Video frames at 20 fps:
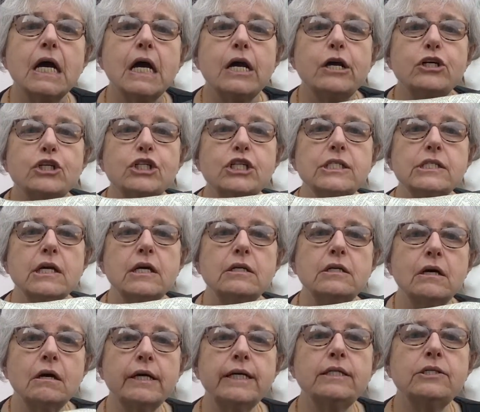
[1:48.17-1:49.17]
She's a
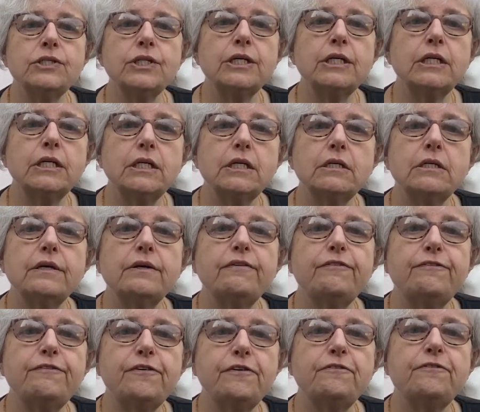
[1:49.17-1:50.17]

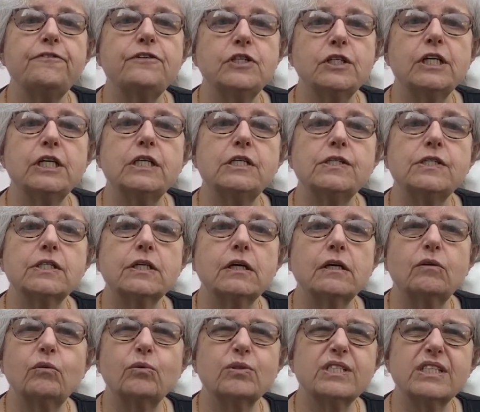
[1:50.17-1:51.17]
1950s
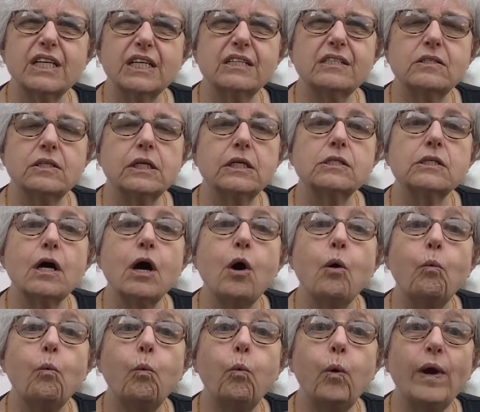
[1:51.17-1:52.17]
or 60s
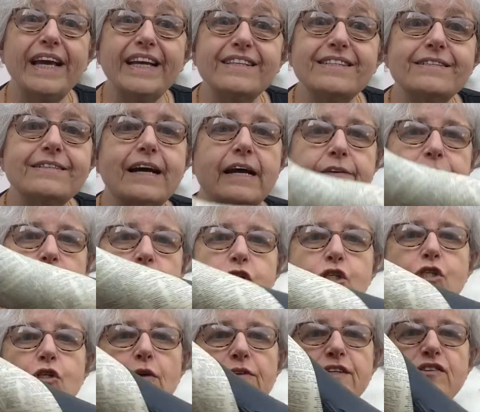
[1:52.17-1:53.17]
wig stand, and
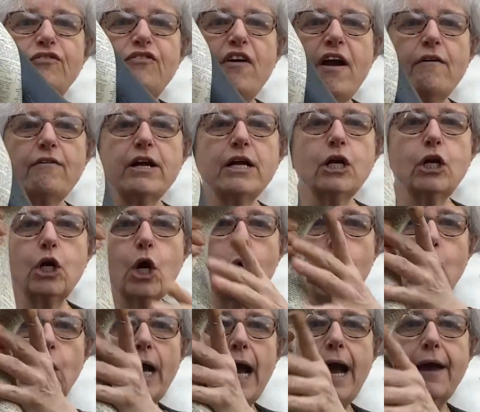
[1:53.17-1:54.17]
she's got this very
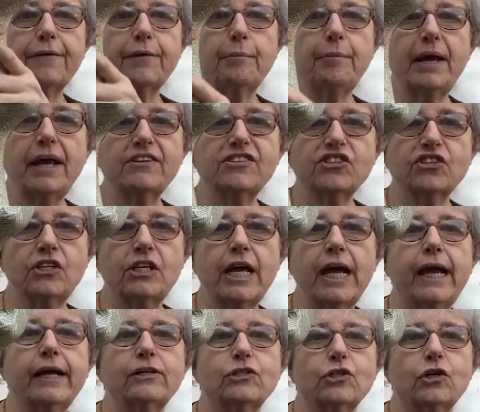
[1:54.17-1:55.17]
long arabesque
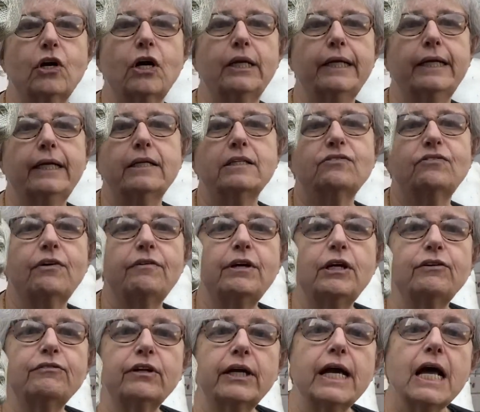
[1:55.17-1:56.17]
neck, darling. It's very
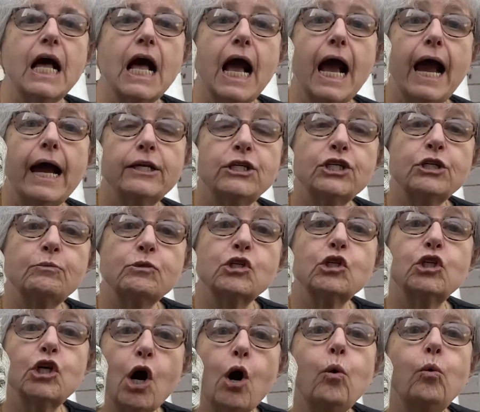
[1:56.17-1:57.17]
lovely. And she was
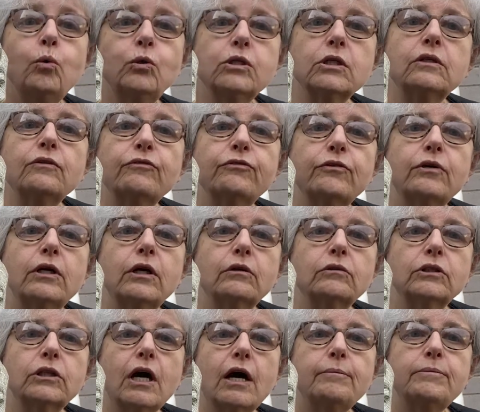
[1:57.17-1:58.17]
golden for a long
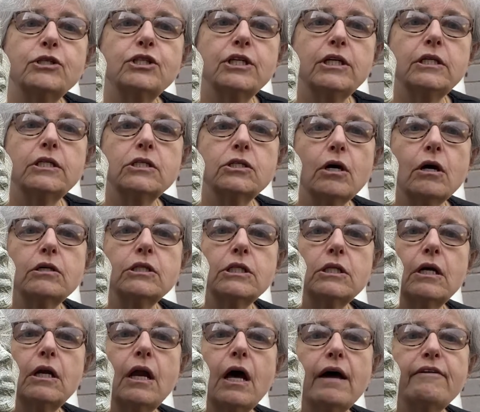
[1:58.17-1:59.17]
time. She started
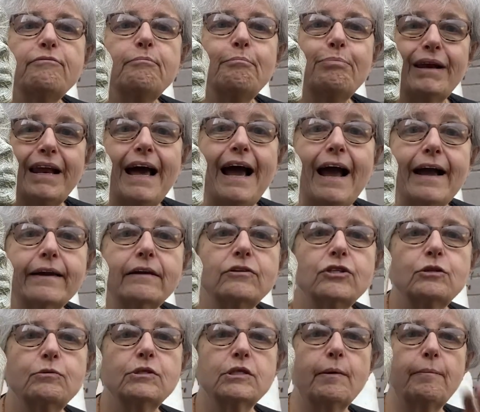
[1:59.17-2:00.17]
her life black.
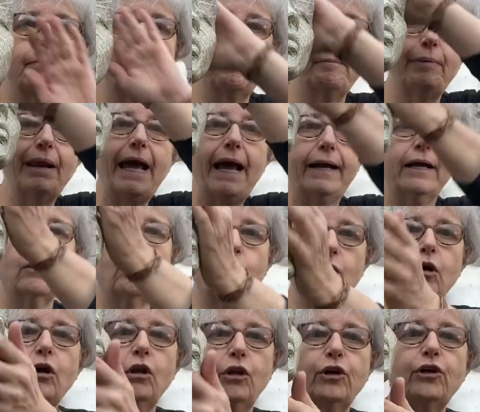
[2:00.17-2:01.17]
She was a black
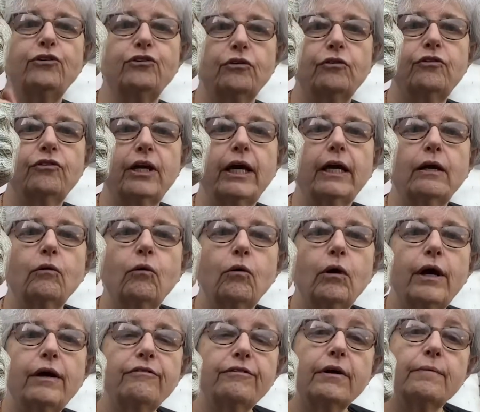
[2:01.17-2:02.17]
coloured thing all
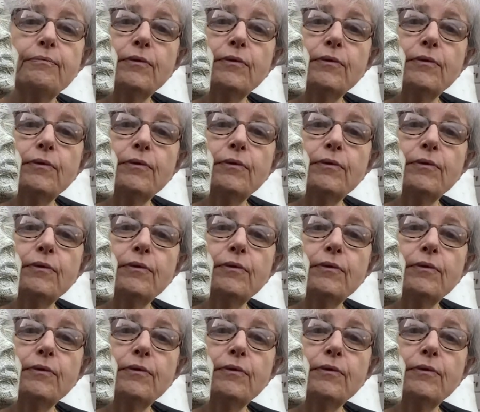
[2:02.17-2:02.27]
over.